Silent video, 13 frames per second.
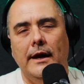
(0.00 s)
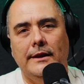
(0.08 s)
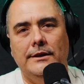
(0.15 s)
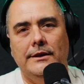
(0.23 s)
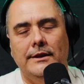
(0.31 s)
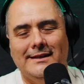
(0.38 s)

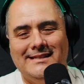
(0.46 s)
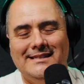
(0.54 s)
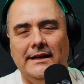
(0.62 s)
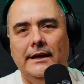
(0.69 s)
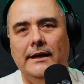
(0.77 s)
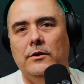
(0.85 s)
the
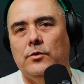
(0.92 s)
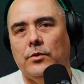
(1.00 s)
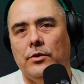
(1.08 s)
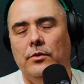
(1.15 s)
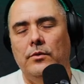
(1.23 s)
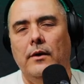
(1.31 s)
city
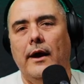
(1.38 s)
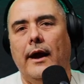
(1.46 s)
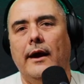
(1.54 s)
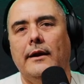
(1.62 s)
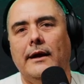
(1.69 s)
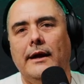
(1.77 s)
grew
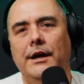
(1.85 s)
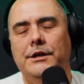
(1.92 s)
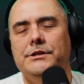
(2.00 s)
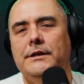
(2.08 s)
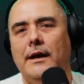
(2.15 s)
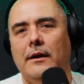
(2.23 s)
and
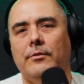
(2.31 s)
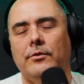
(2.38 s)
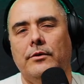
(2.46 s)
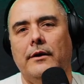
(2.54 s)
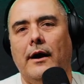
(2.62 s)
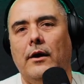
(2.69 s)
each
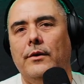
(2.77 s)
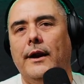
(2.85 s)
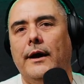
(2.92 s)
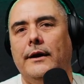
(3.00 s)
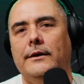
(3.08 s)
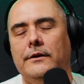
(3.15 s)
neighborhood, how it
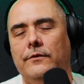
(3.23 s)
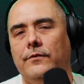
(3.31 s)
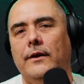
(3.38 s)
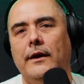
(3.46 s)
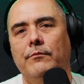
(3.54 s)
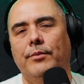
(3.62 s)
had a
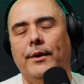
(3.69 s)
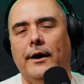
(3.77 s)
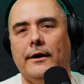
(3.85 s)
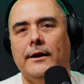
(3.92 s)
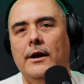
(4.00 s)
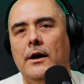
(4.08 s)
different
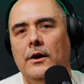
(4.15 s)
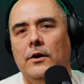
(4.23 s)
impact